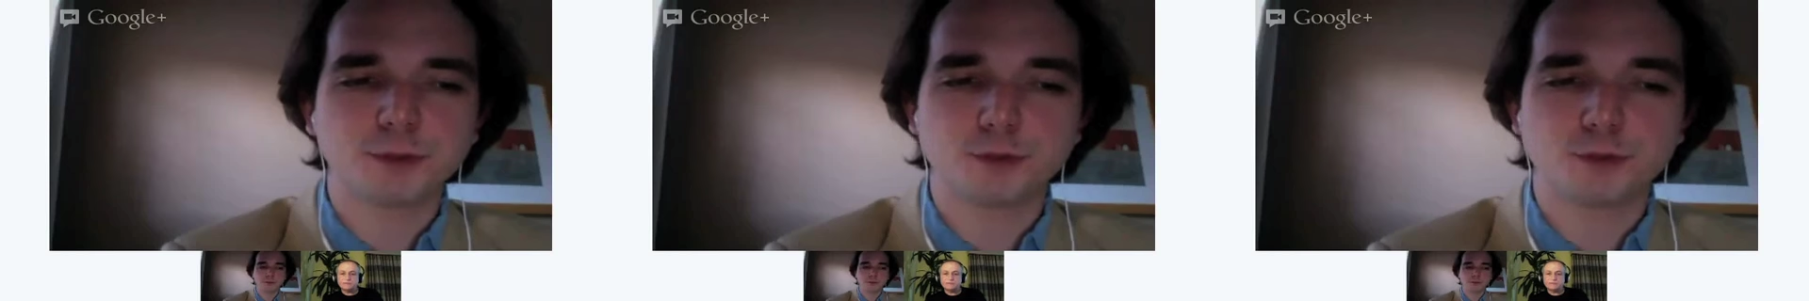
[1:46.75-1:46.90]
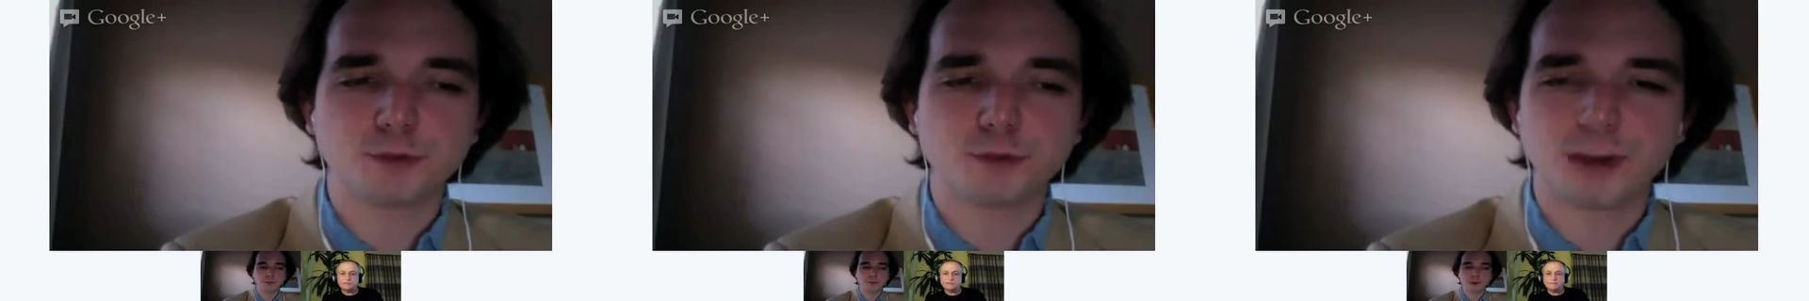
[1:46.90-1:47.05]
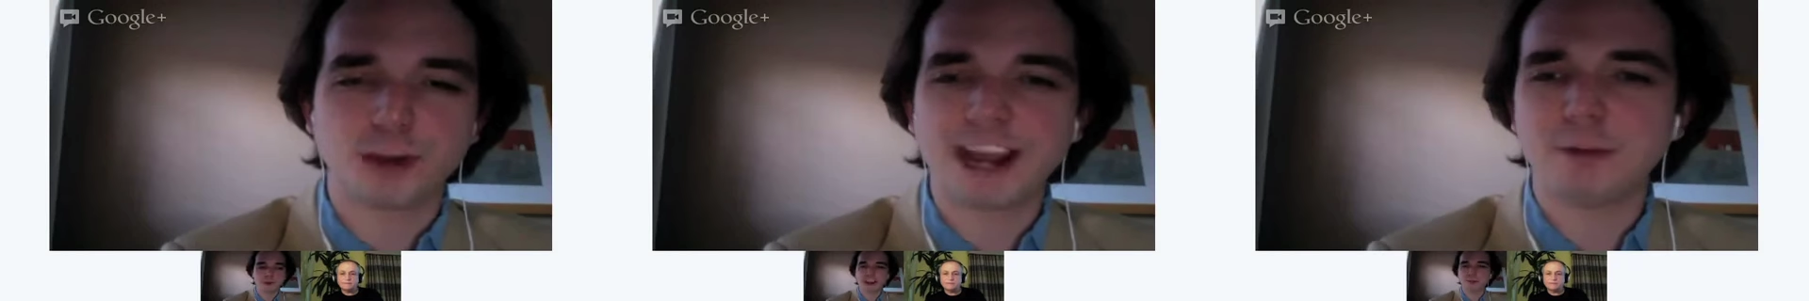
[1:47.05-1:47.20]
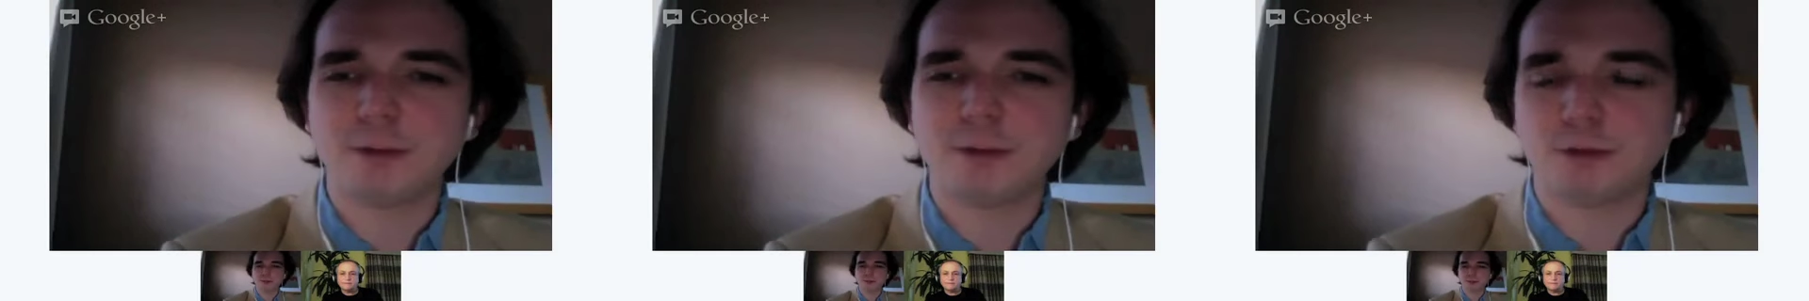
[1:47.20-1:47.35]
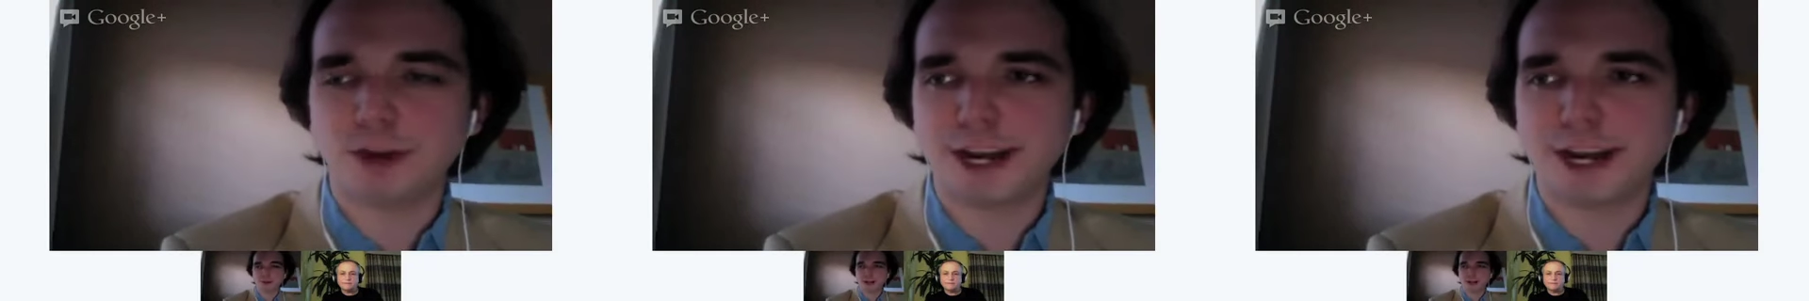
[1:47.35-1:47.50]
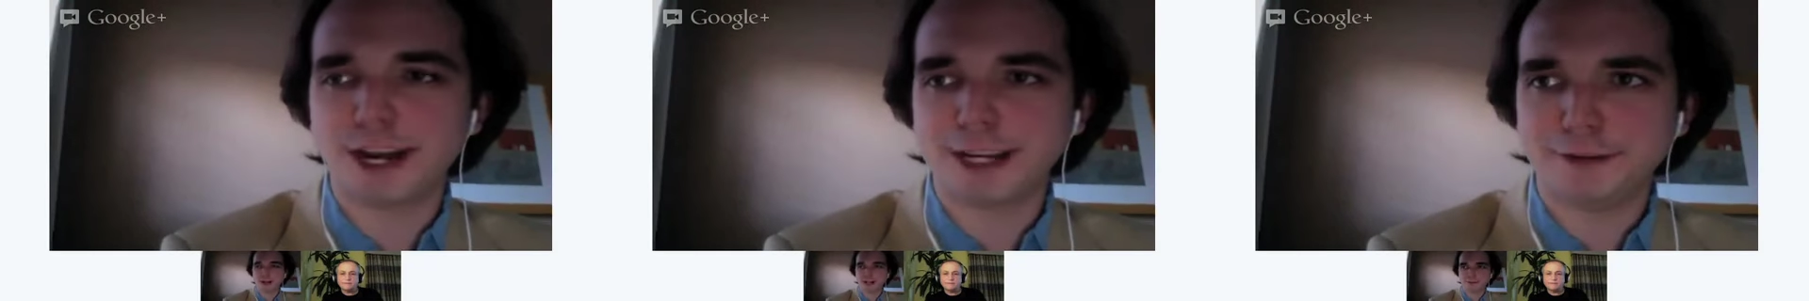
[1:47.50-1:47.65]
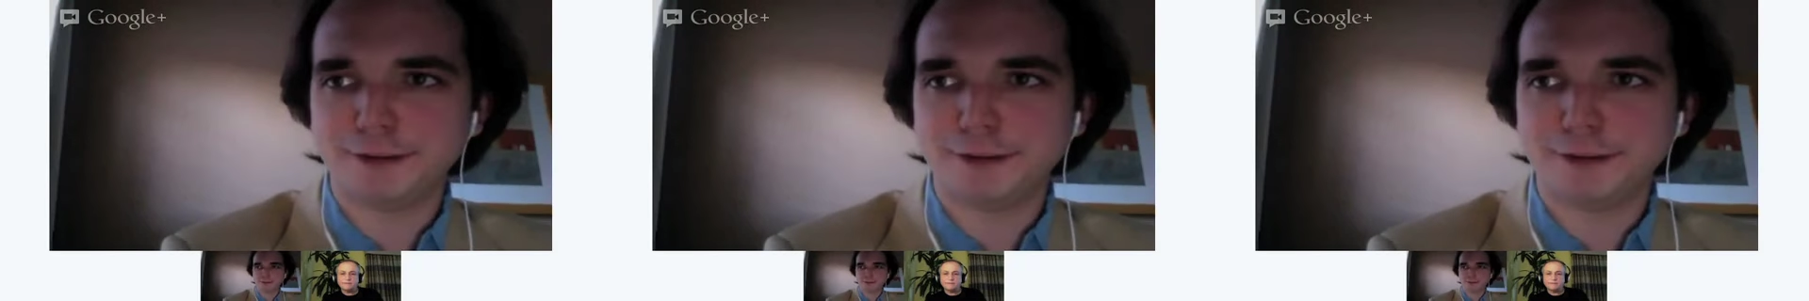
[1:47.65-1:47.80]

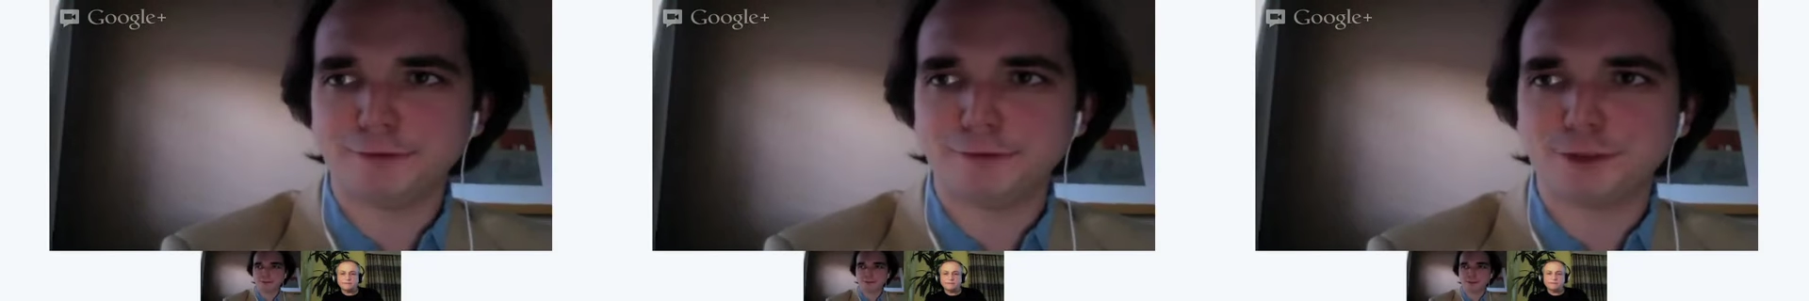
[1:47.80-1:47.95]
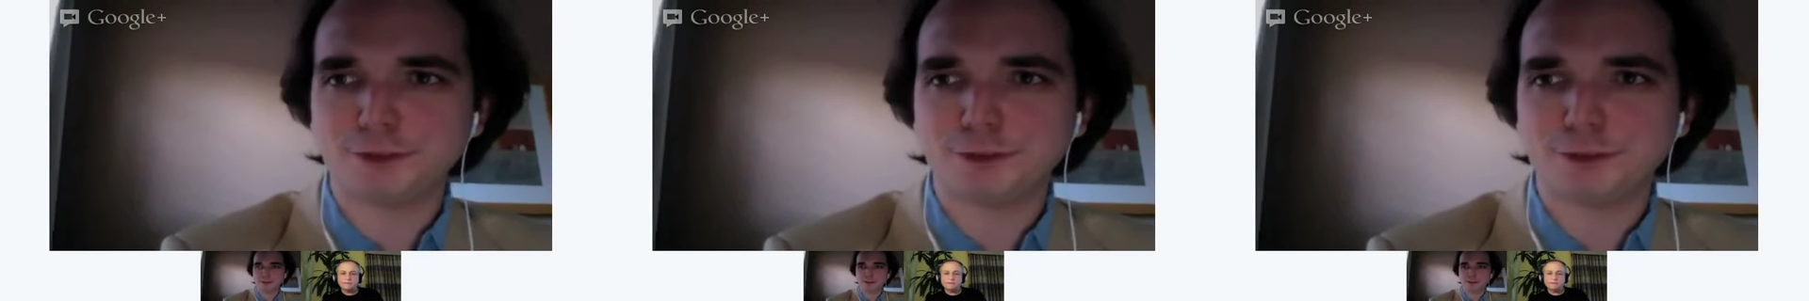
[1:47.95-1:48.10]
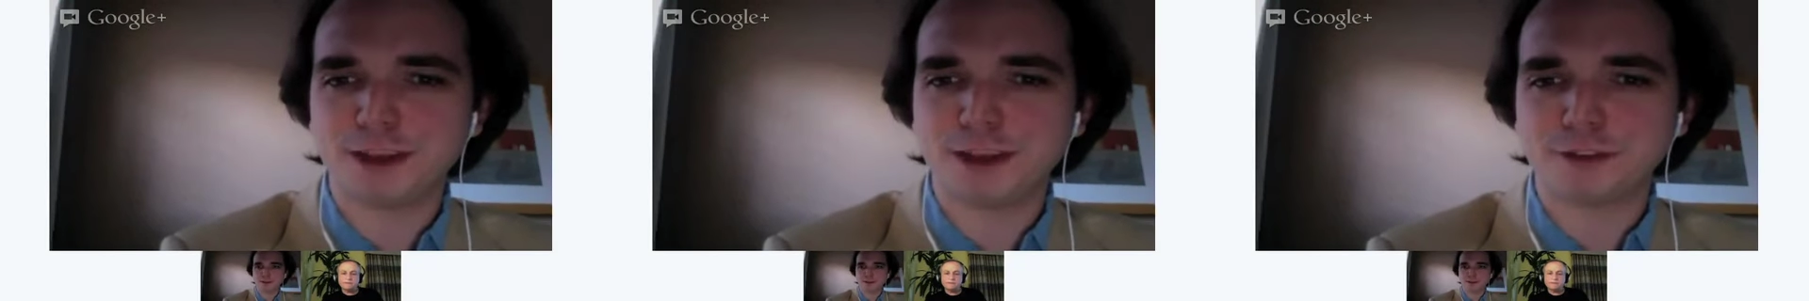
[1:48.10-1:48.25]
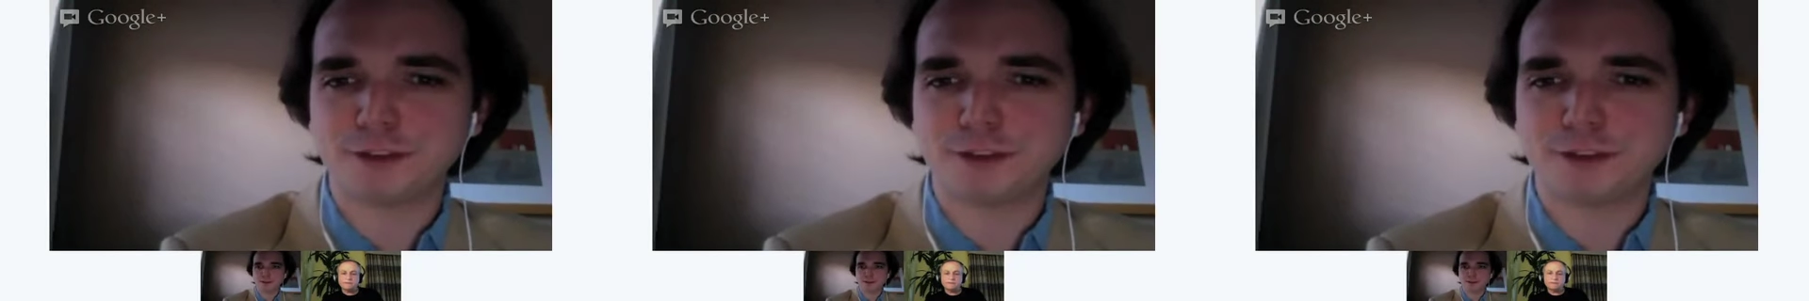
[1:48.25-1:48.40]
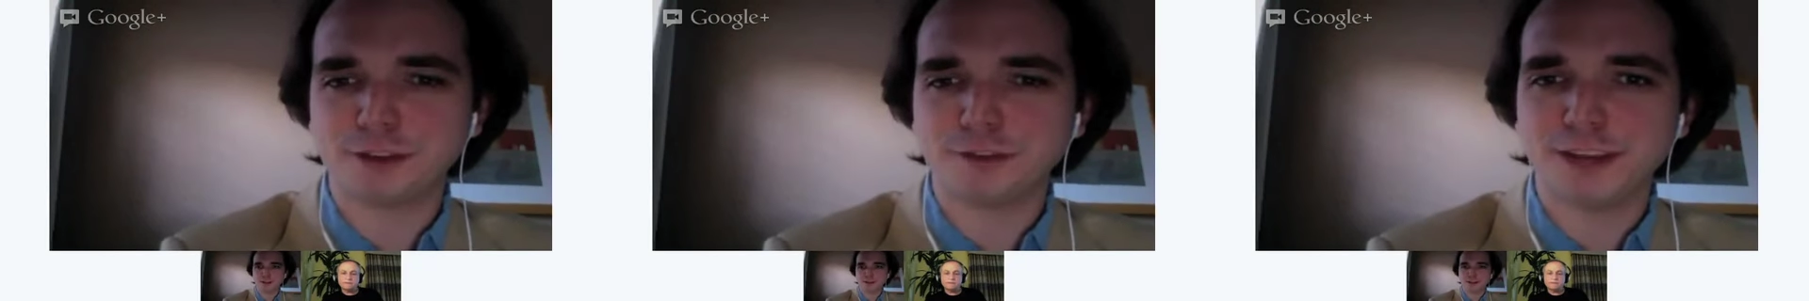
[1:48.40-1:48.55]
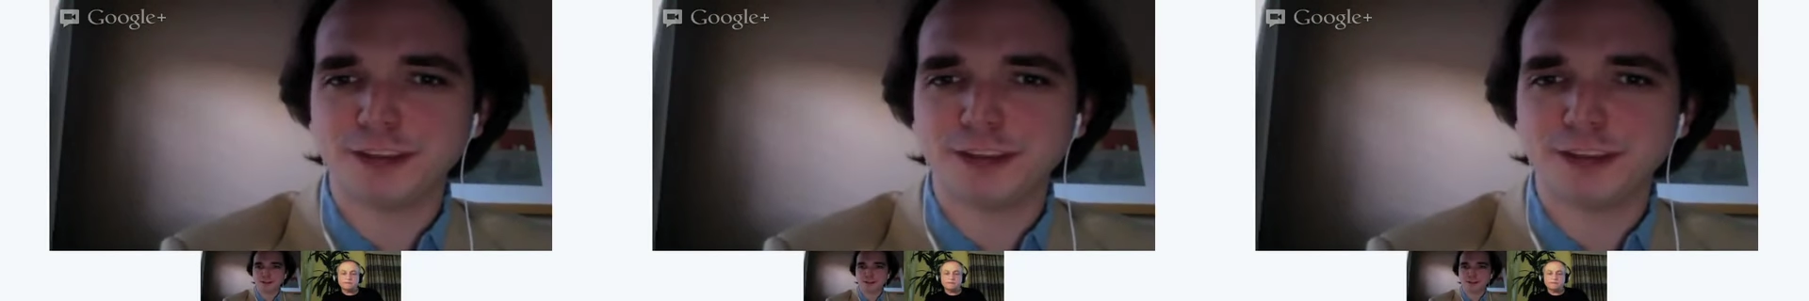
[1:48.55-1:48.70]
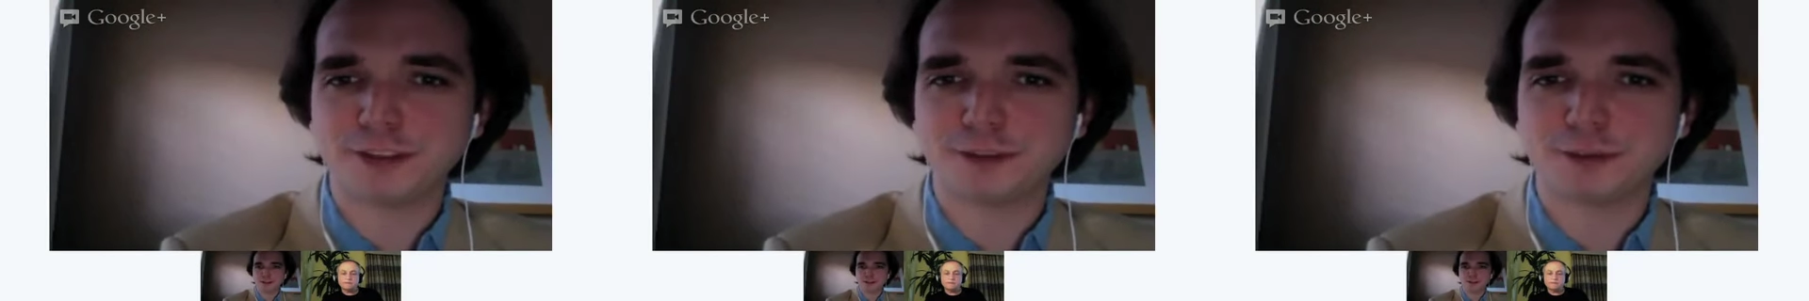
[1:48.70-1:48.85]
groundbreaking special
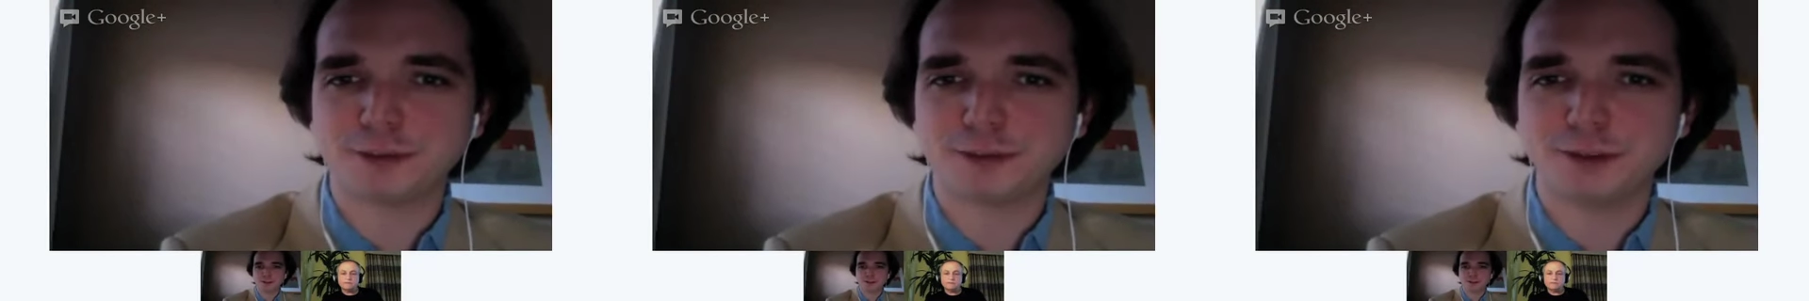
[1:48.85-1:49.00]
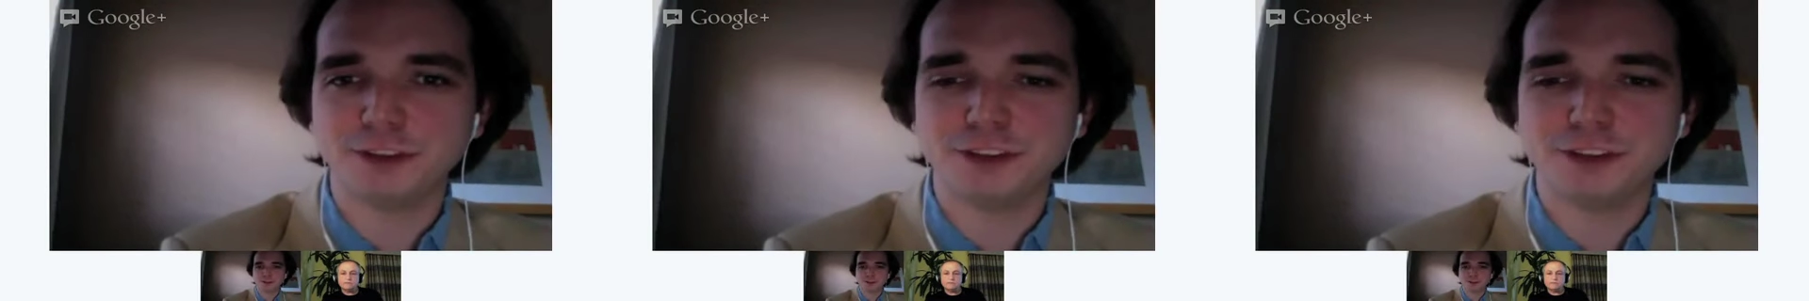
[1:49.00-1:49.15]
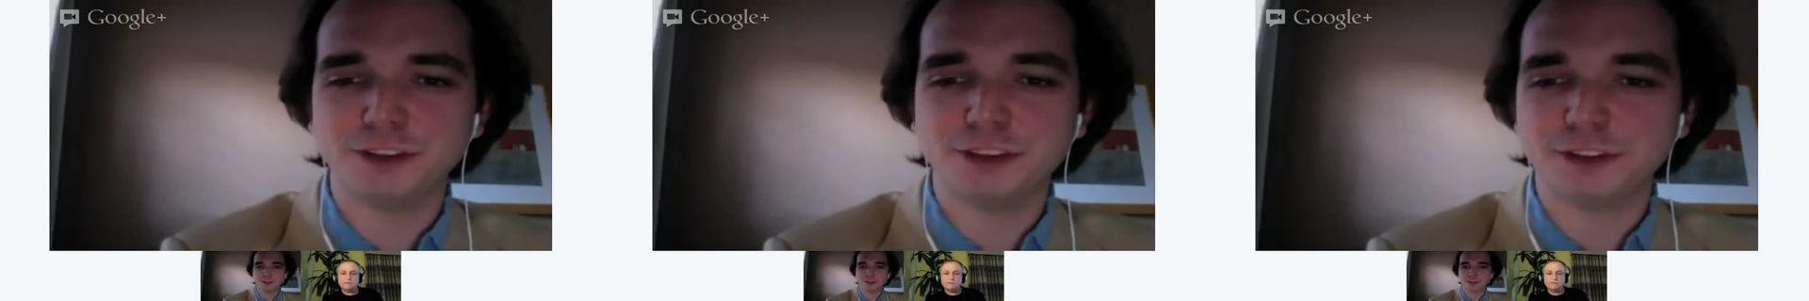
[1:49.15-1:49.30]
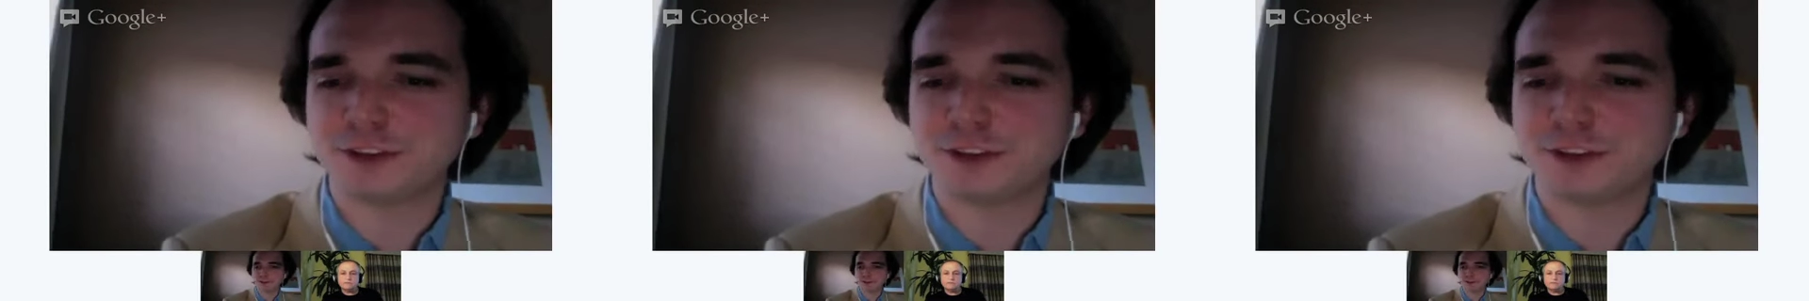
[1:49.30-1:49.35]
effects movies.